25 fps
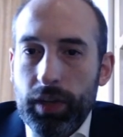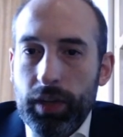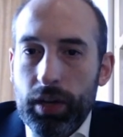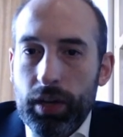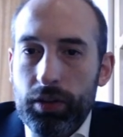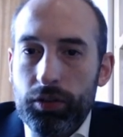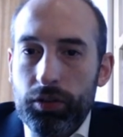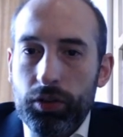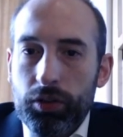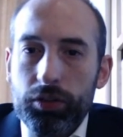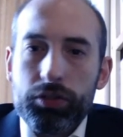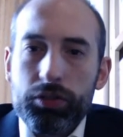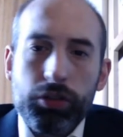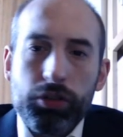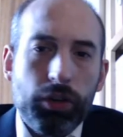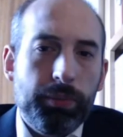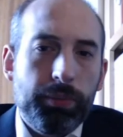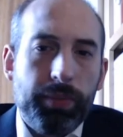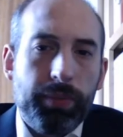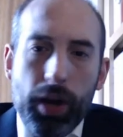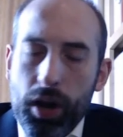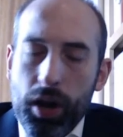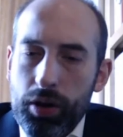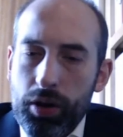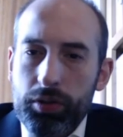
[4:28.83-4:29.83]
or to
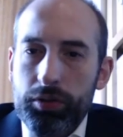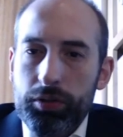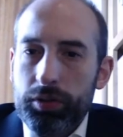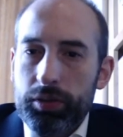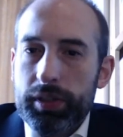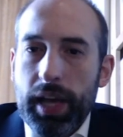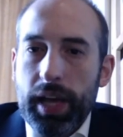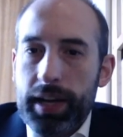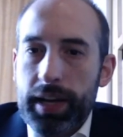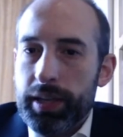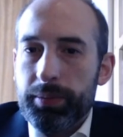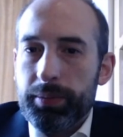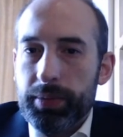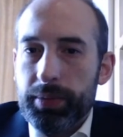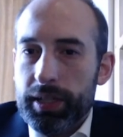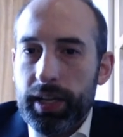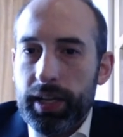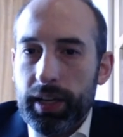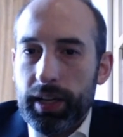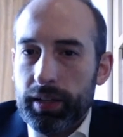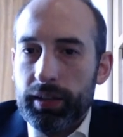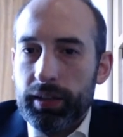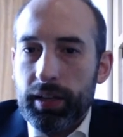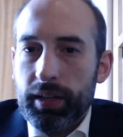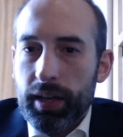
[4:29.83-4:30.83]
oppose any
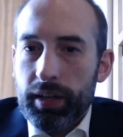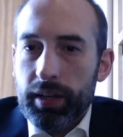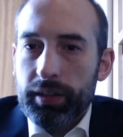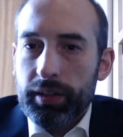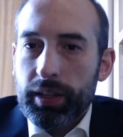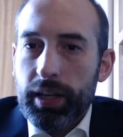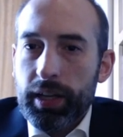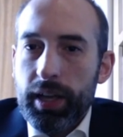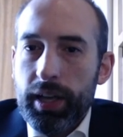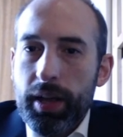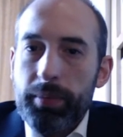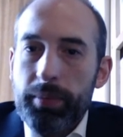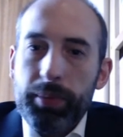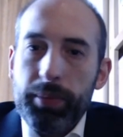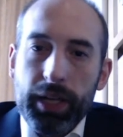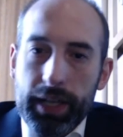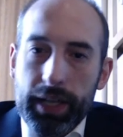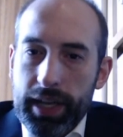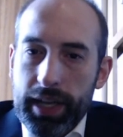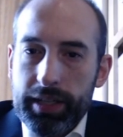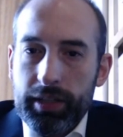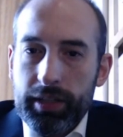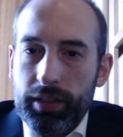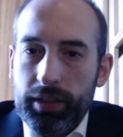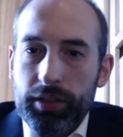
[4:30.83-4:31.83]
particular
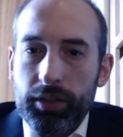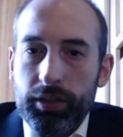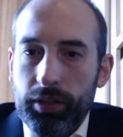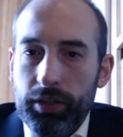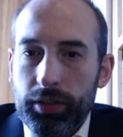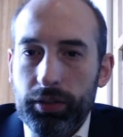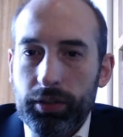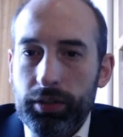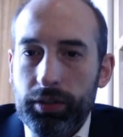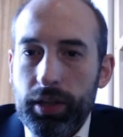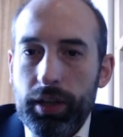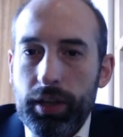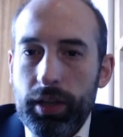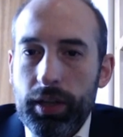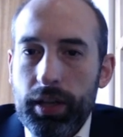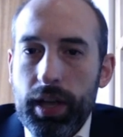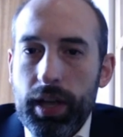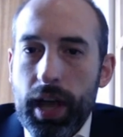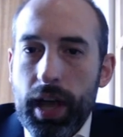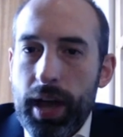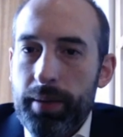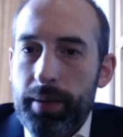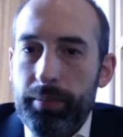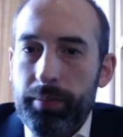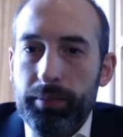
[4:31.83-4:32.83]
political
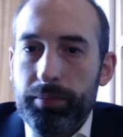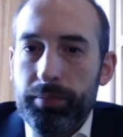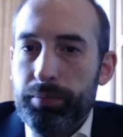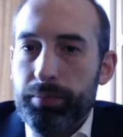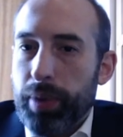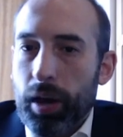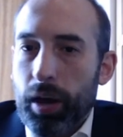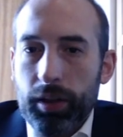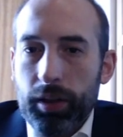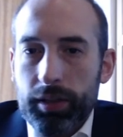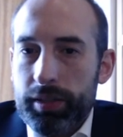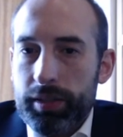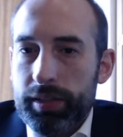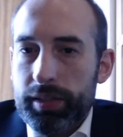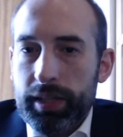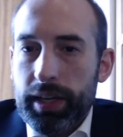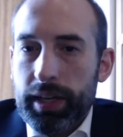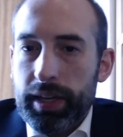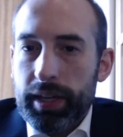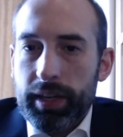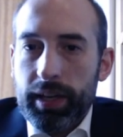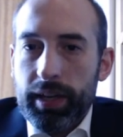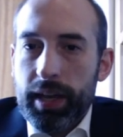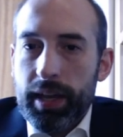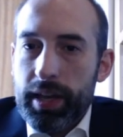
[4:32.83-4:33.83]
um,
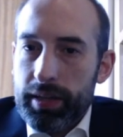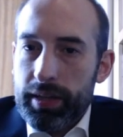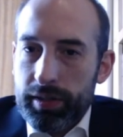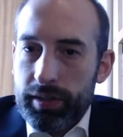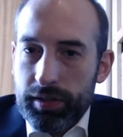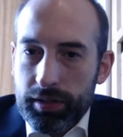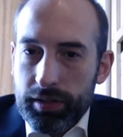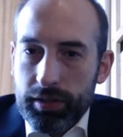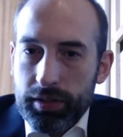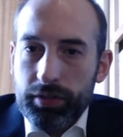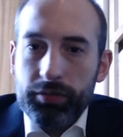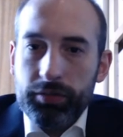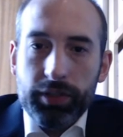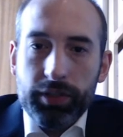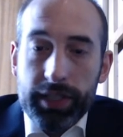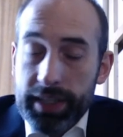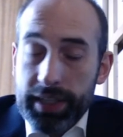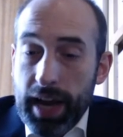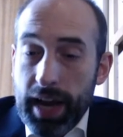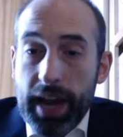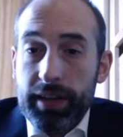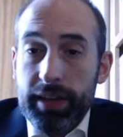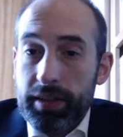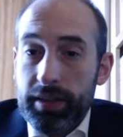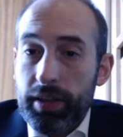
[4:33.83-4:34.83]
policy is to
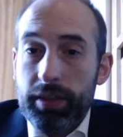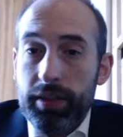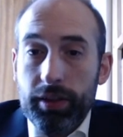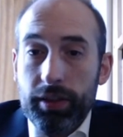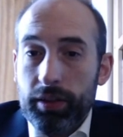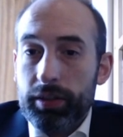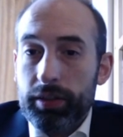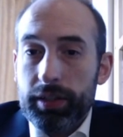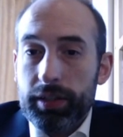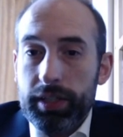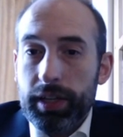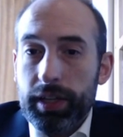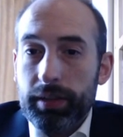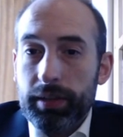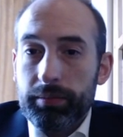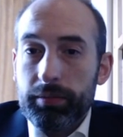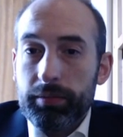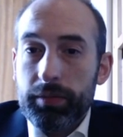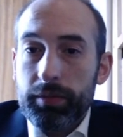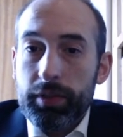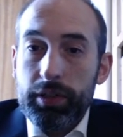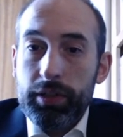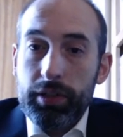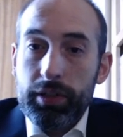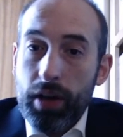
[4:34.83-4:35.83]
reject authority?
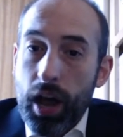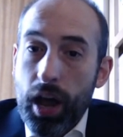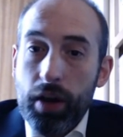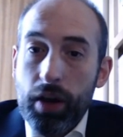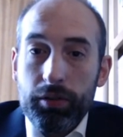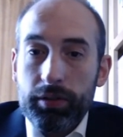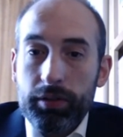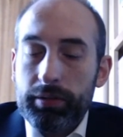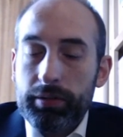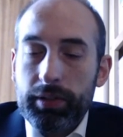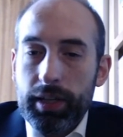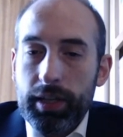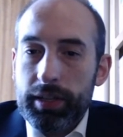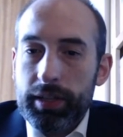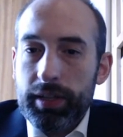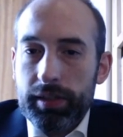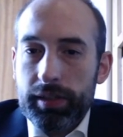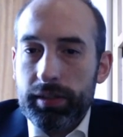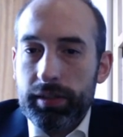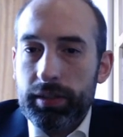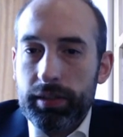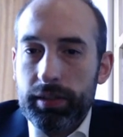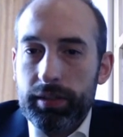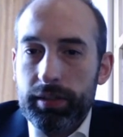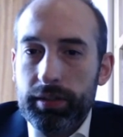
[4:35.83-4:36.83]
No, it
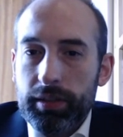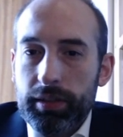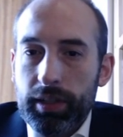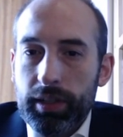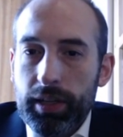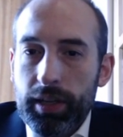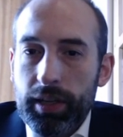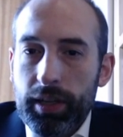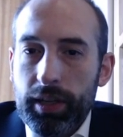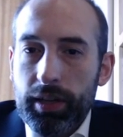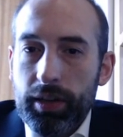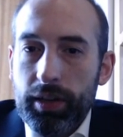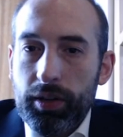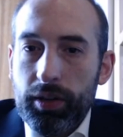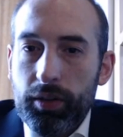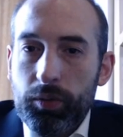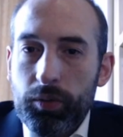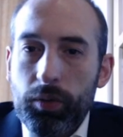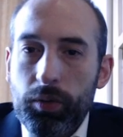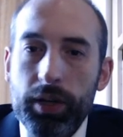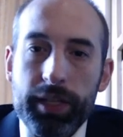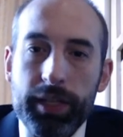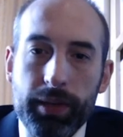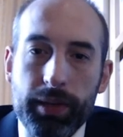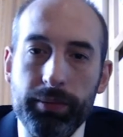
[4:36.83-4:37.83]
doesn't.
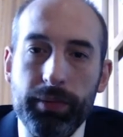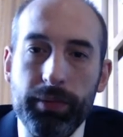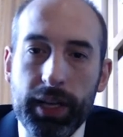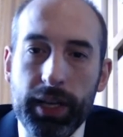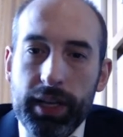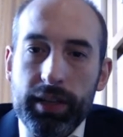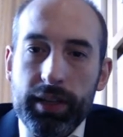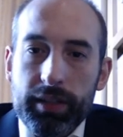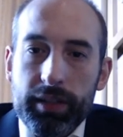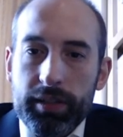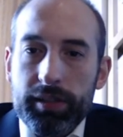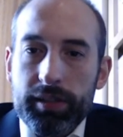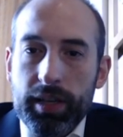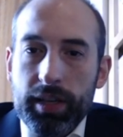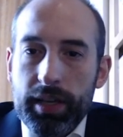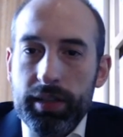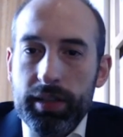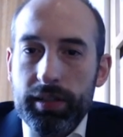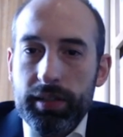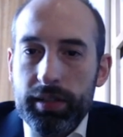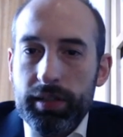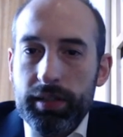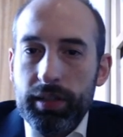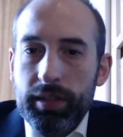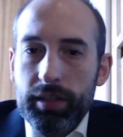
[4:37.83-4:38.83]
What it means
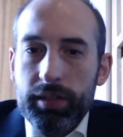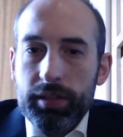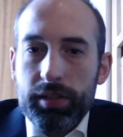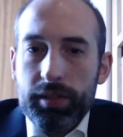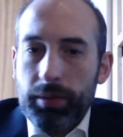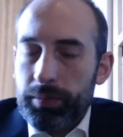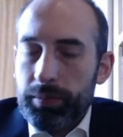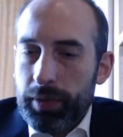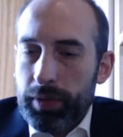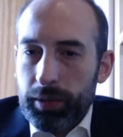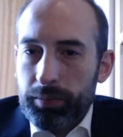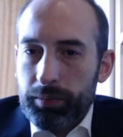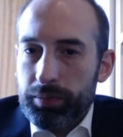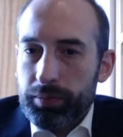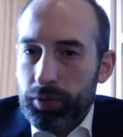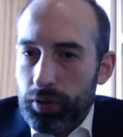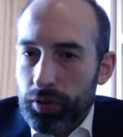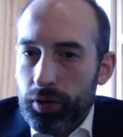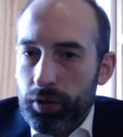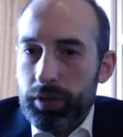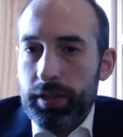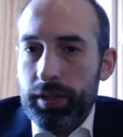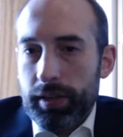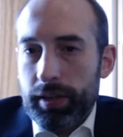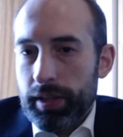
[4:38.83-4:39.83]
is something
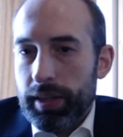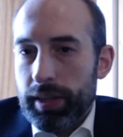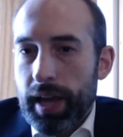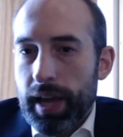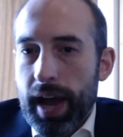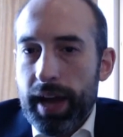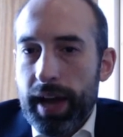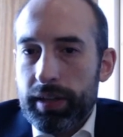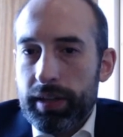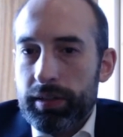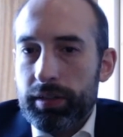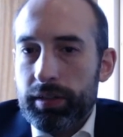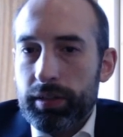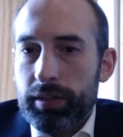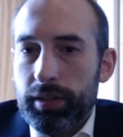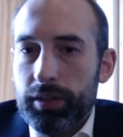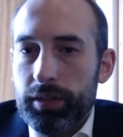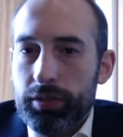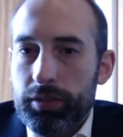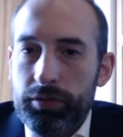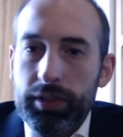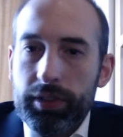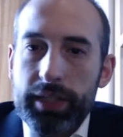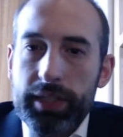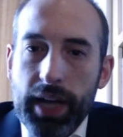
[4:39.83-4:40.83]
broader than that.
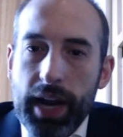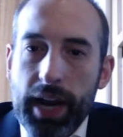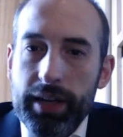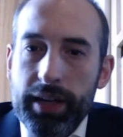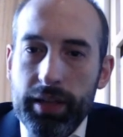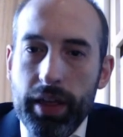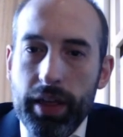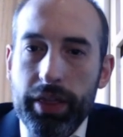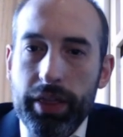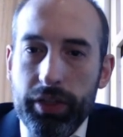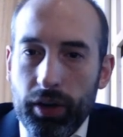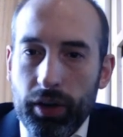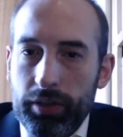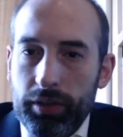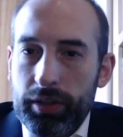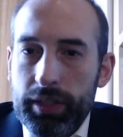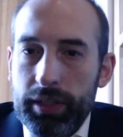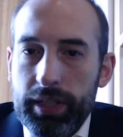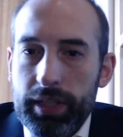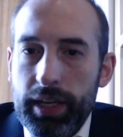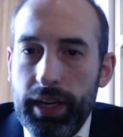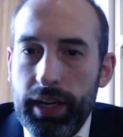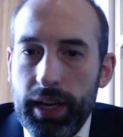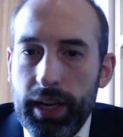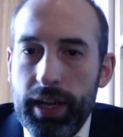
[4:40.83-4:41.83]
To reject
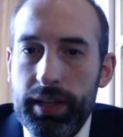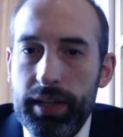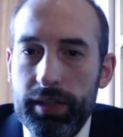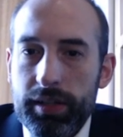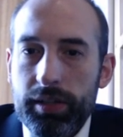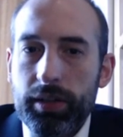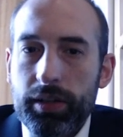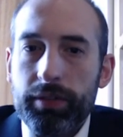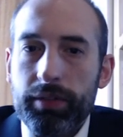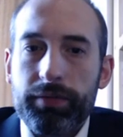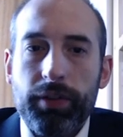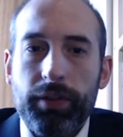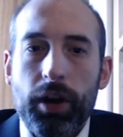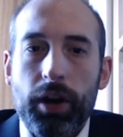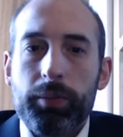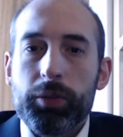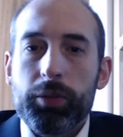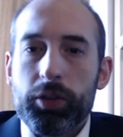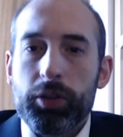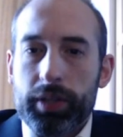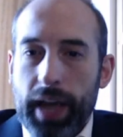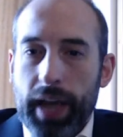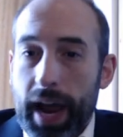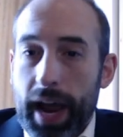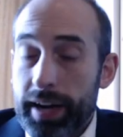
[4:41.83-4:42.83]
authority is a far more
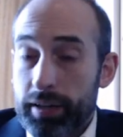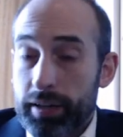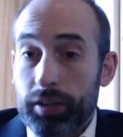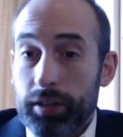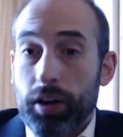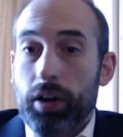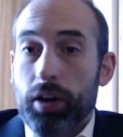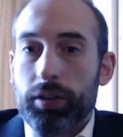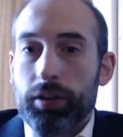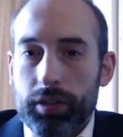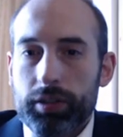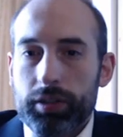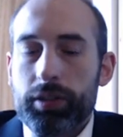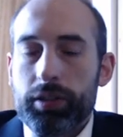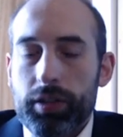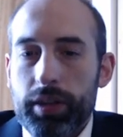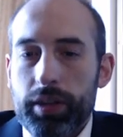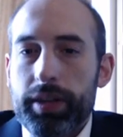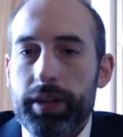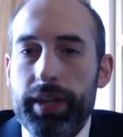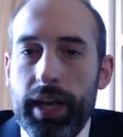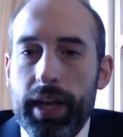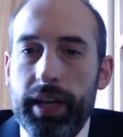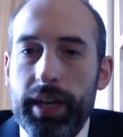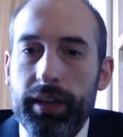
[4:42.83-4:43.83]
categorical
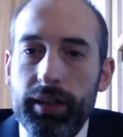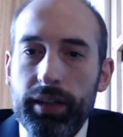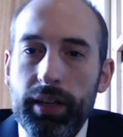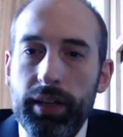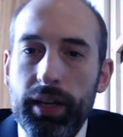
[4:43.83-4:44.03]
thing